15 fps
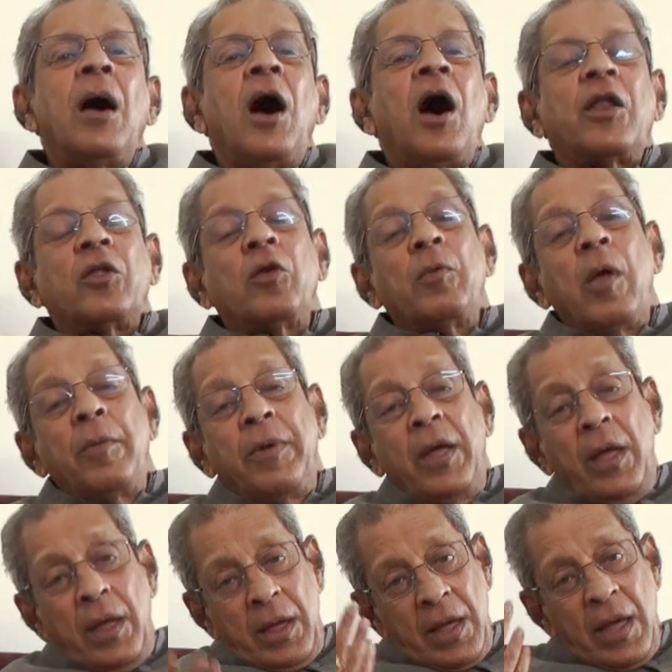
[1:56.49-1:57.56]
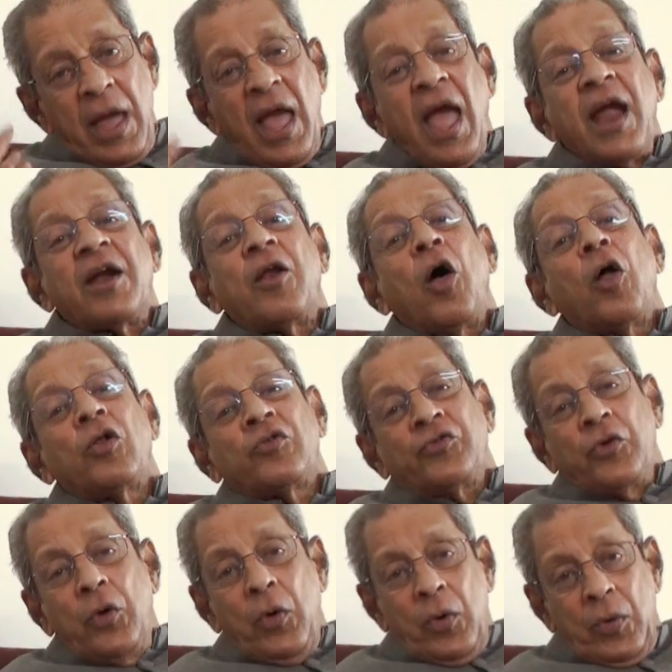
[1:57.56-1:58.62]
Or you may be hanged
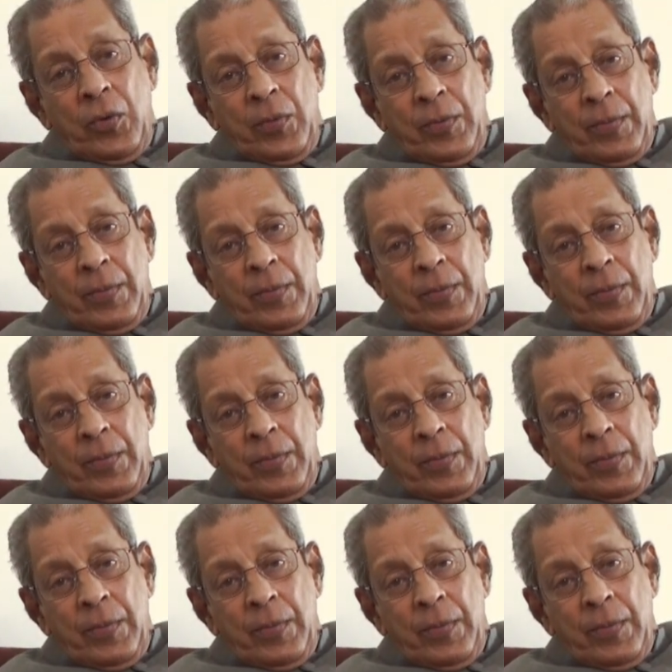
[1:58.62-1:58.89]
also.